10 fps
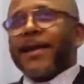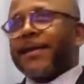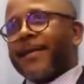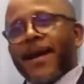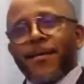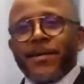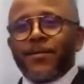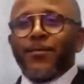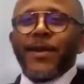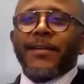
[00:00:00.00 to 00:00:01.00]
I
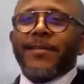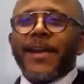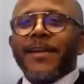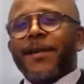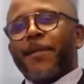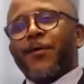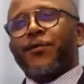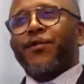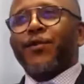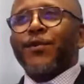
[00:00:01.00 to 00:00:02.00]
was doing a search
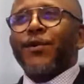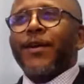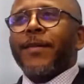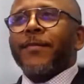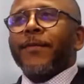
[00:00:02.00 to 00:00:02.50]
about you,